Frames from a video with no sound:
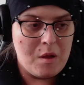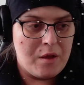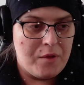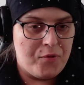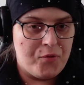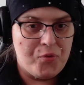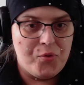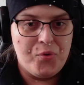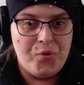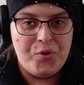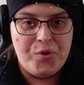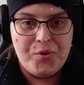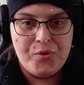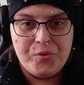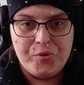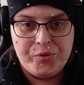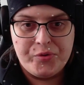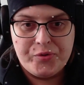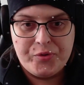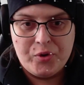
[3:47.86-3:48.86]
through
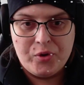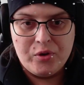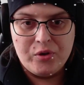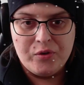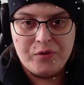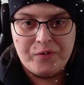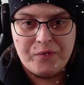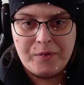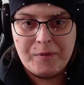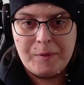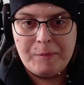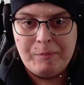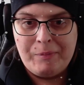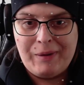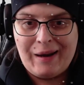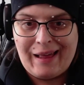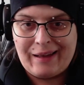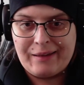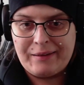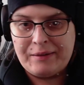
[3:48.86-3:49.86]
use of
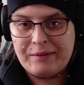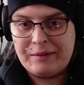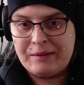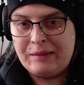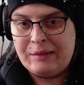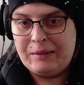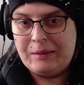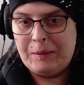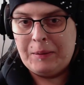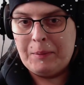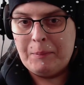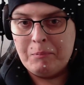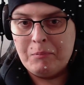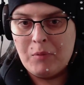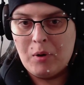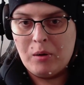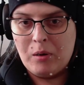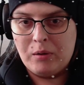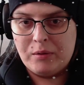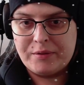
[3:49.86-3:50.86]
black
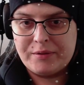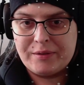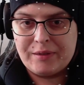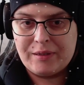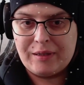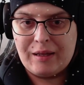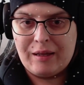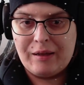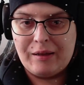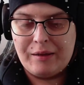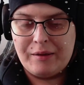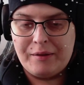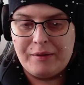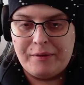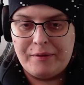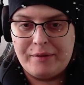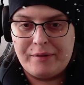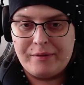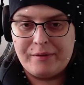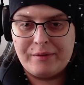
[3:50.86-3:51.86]
malts
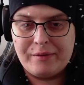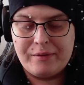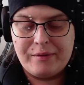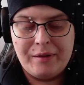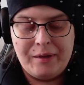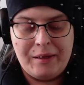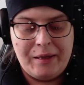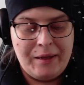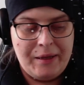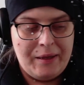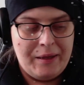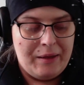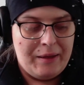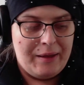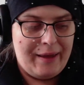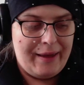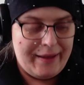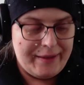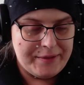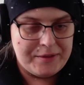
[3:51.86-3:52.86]
and
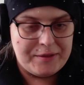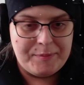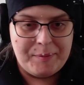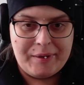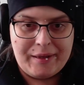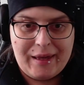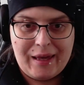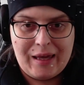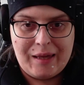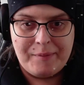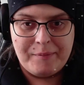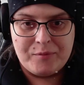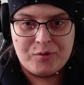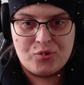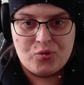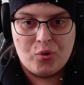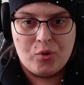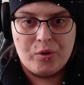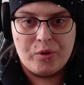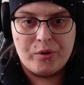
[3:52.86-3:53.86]
hence became
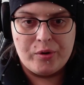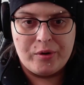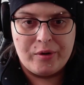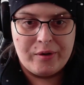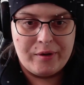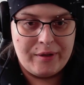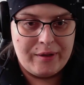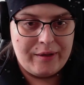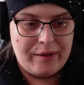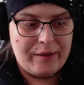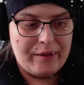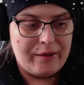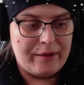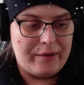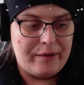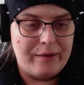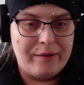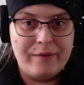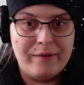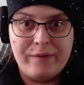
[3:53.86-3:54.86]
stronger
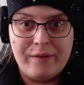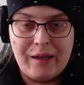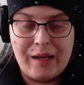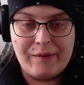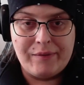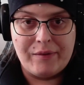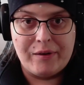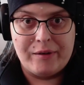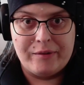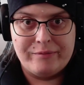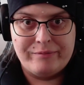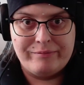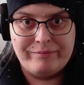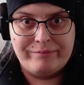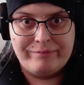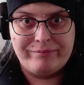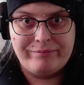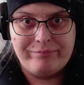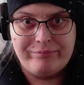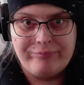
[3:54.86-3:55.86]
in flavor.
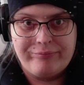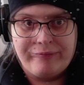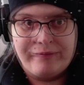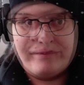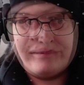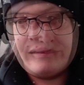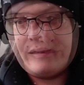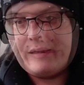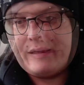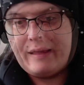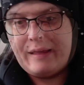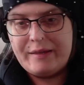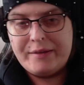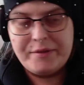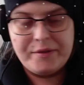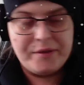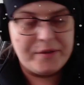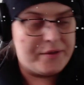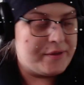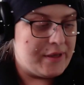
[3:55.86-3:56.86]

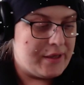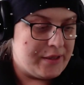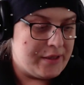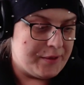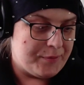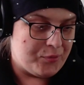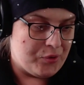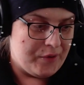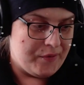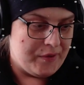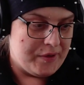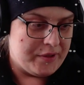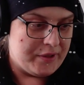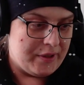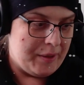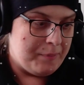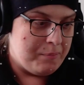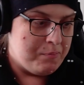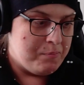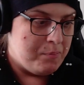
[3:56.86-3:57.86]
As stated
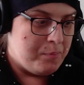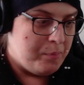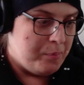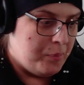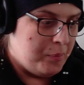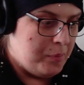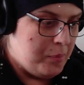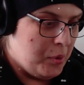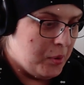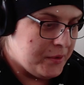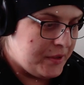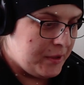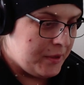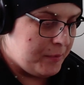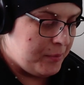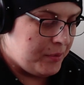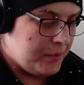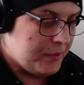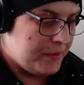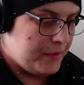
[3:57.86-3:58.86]
previously, Baltic
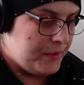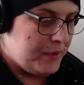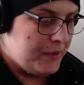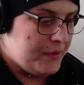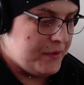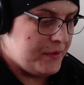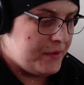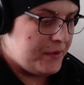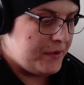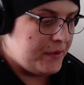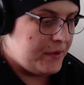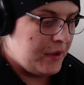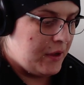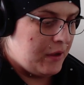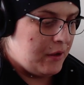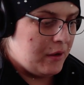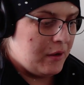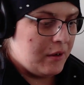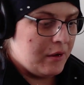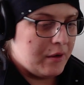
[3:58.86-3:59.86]
porters
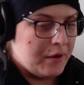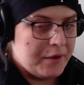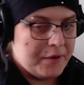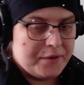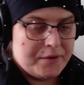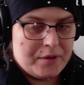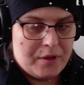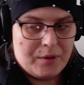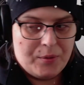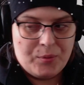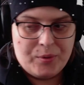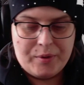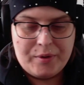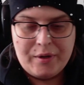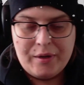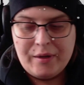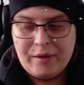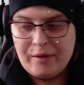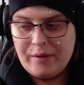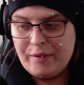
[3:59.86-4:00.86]
are
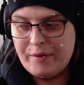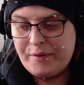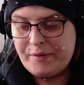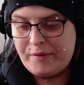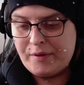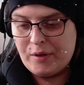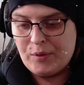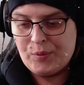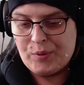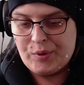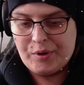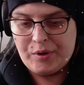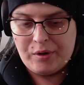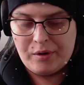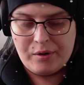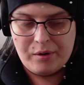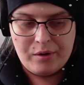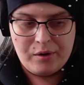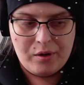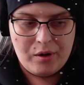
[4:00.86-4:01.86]

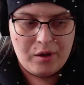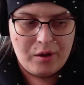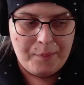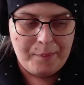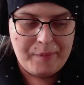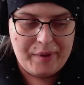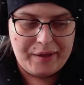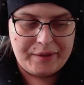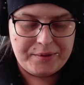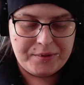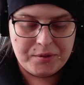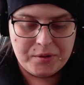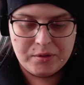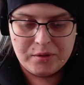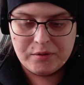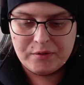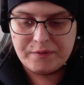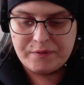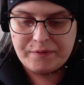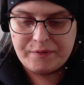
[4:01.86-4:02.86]
somewhere a mix
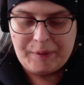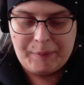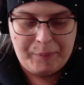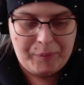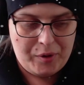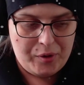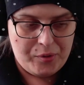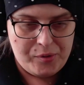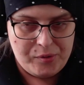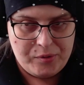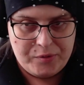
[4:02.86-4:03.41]
of imperial